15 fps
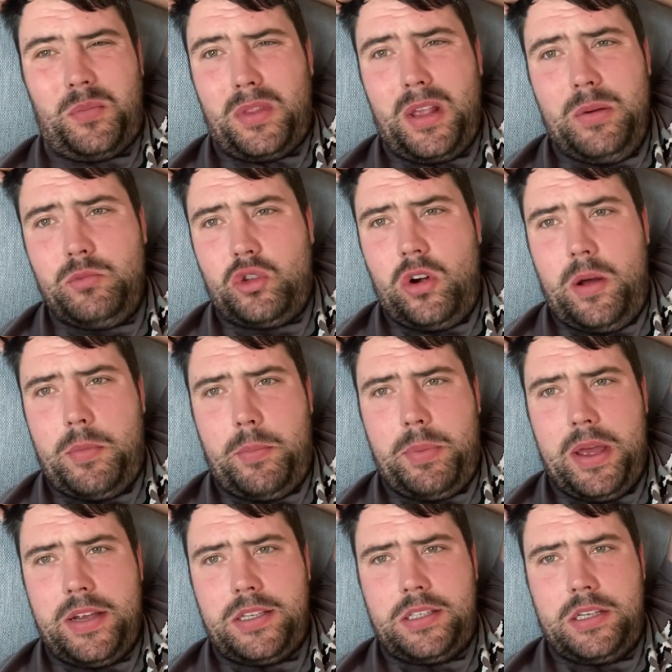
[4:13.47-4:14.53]
I'm trying my
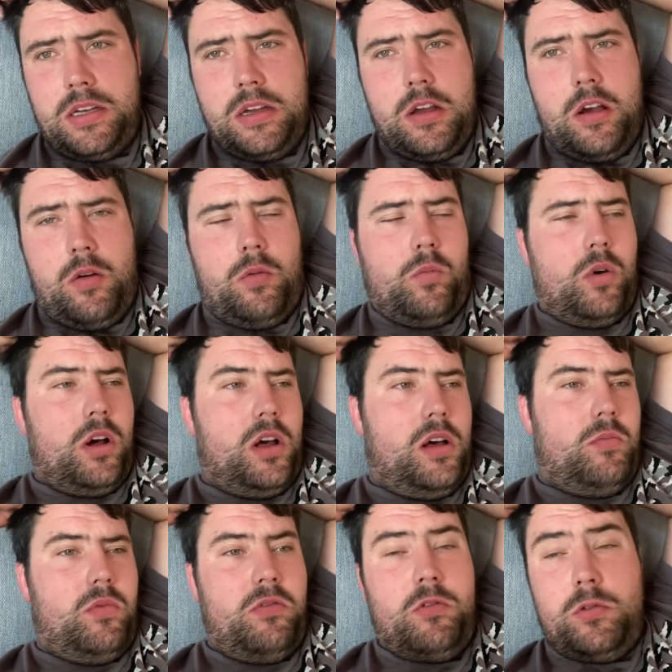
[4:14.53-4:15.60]
best.
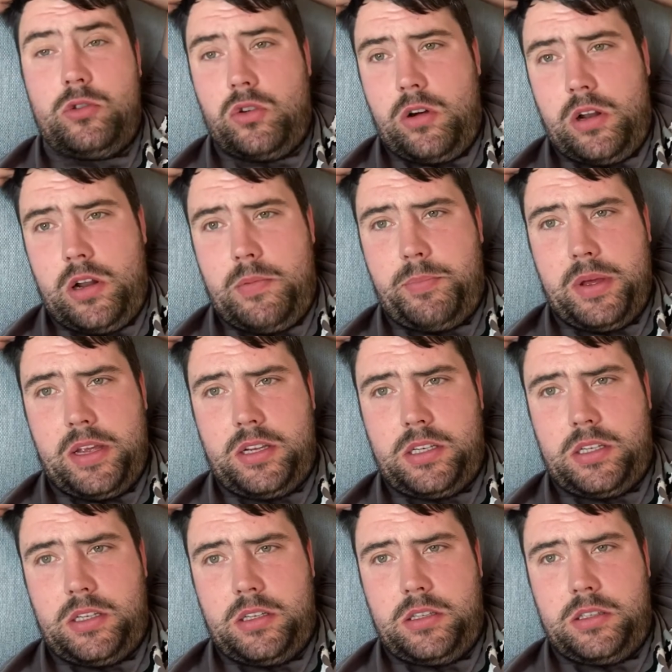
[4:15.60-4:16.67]
We're all trying our
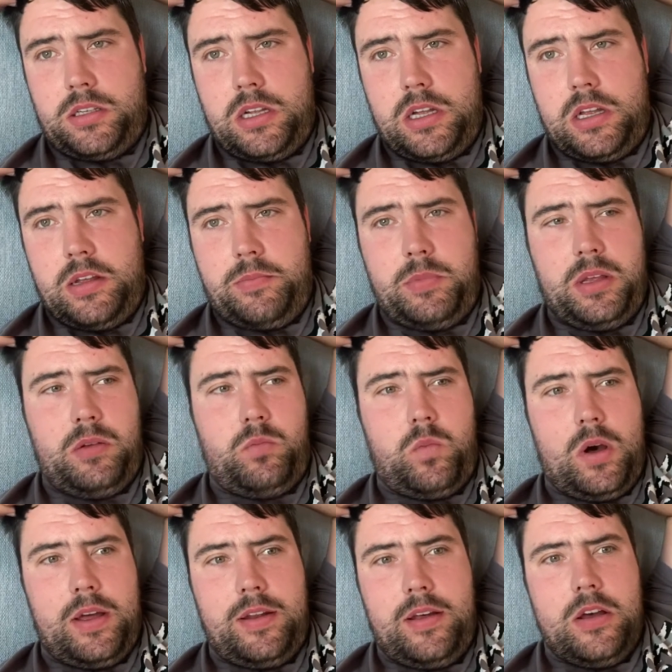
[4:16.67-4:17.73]
best. Me,
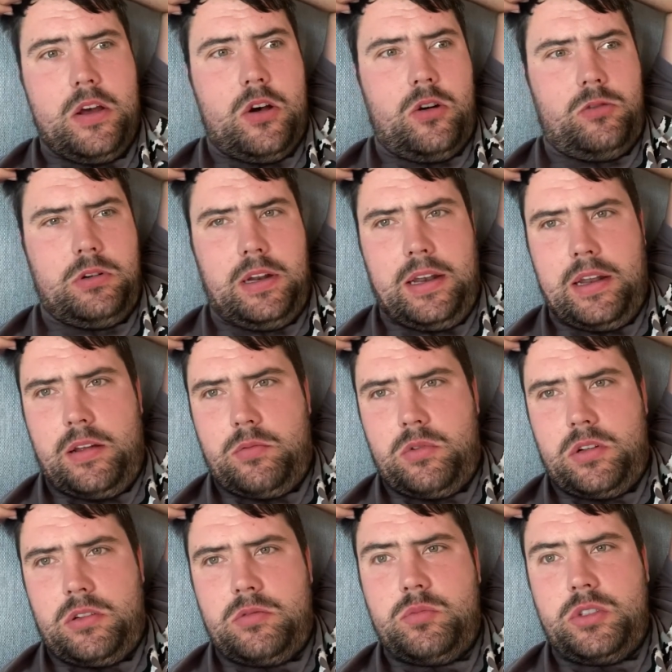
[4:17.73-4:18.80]
Wayne,
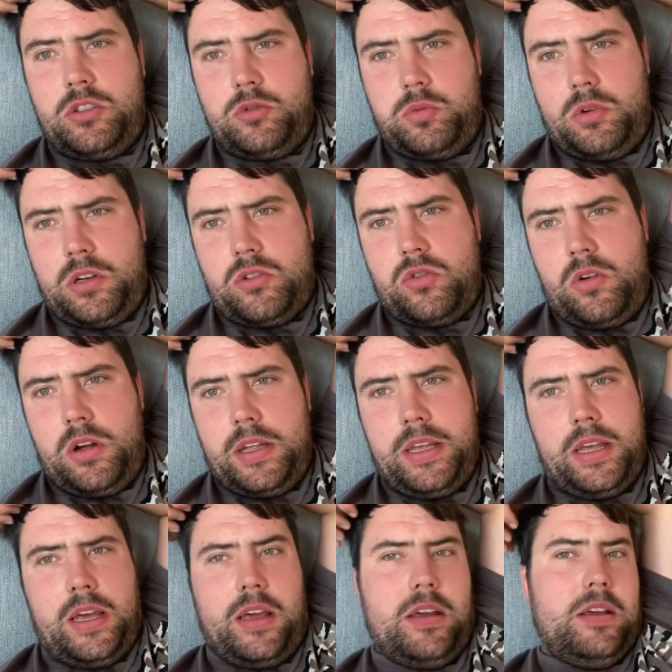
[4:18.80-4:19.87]
we just want to try and
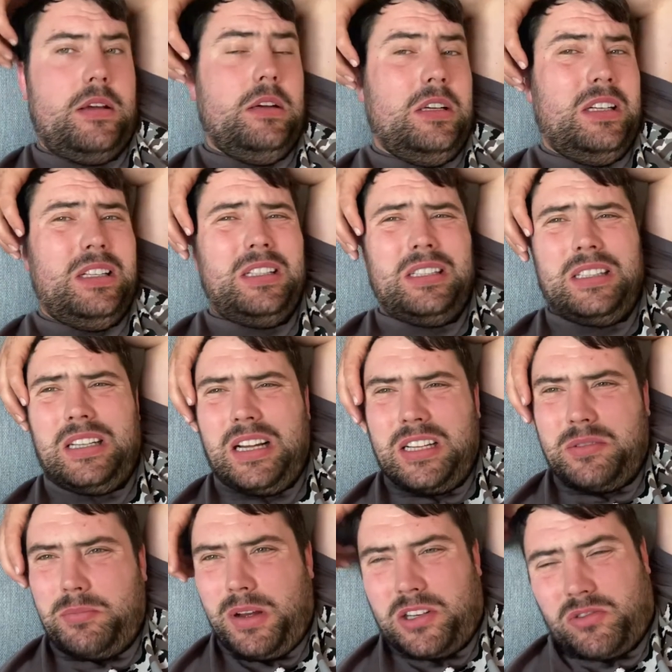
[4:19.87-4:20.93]
get
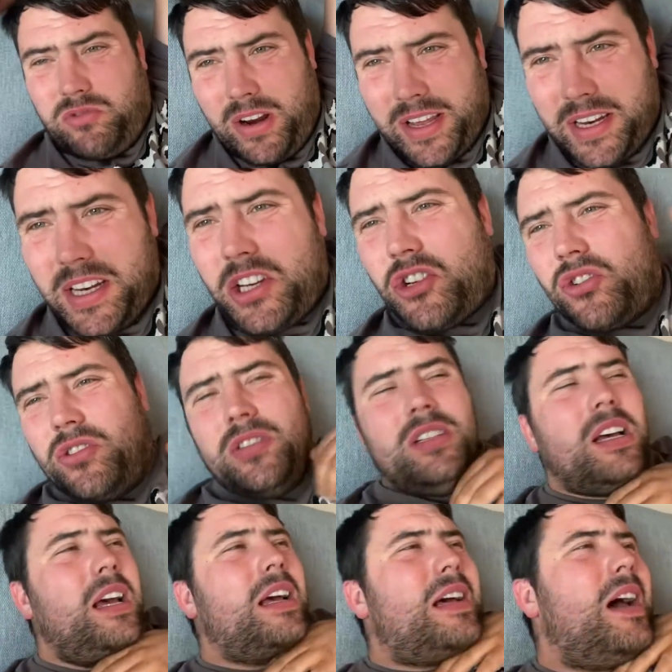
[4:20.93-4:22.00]
as much recognition
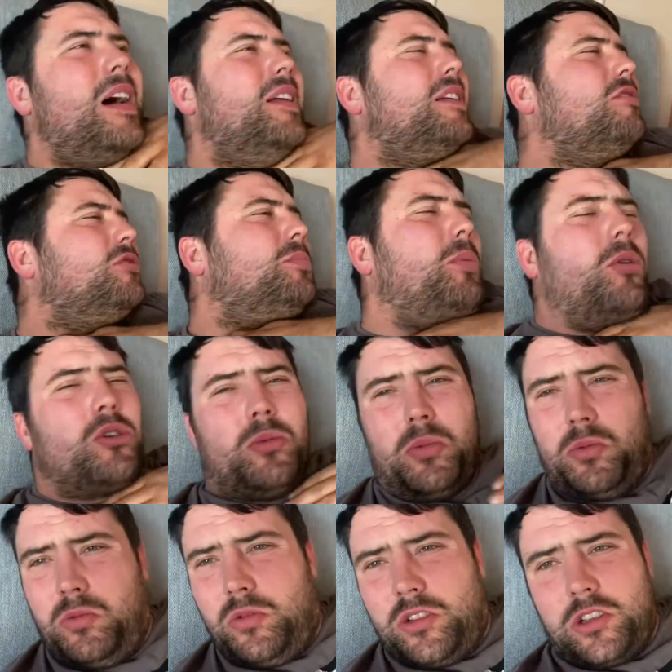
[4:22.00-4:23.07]
out there as
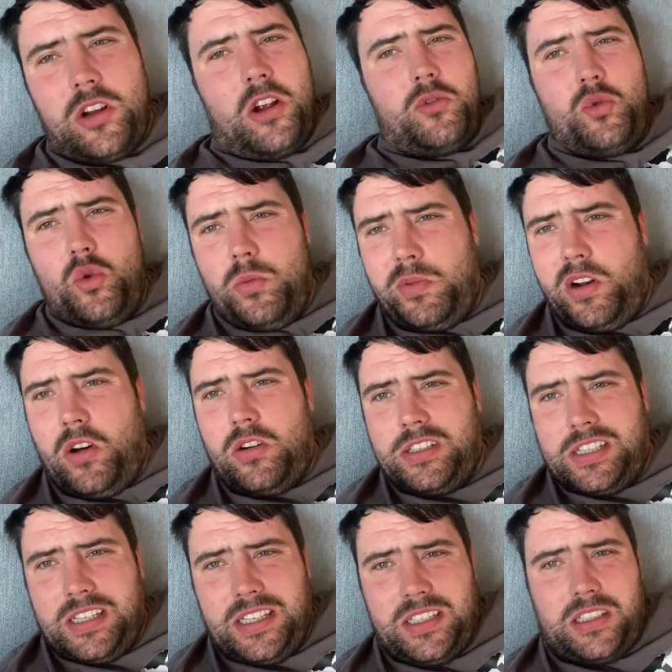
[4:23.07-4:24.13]
possible. Start
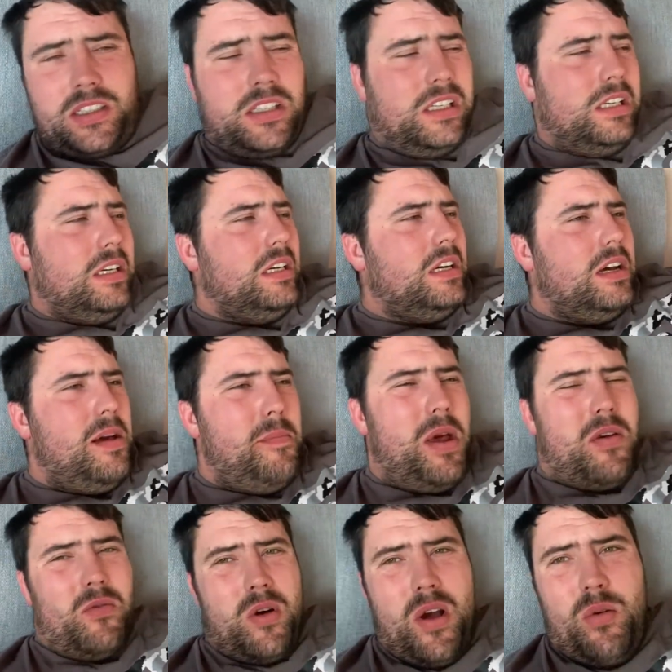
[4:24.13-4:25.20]
normalising this
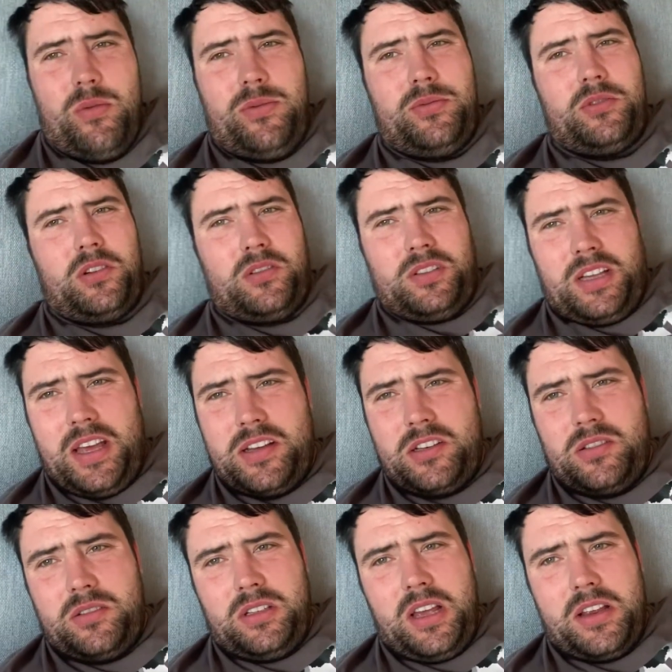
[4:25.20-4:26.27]
mental health. Get
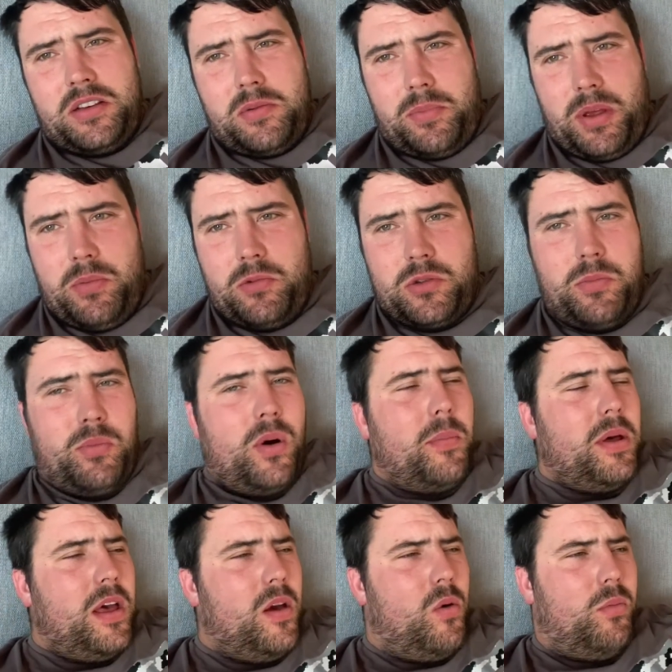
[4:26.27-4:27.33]
some people some proper
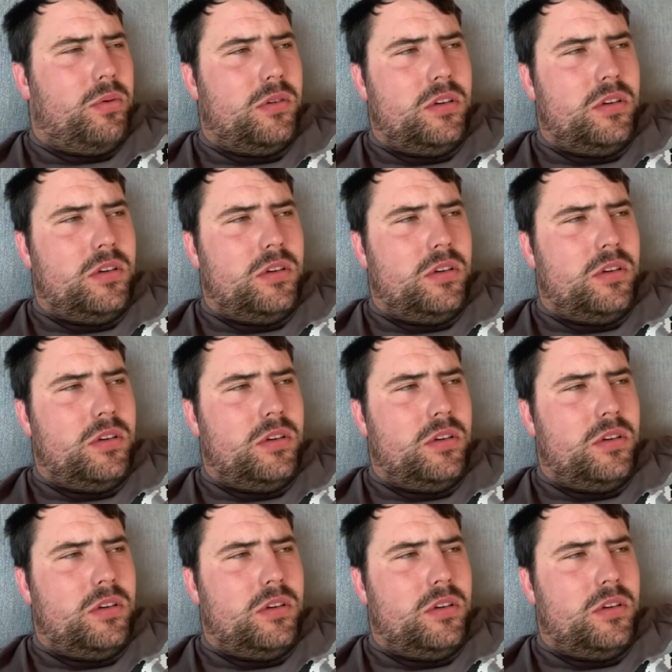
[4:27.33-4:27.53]
help.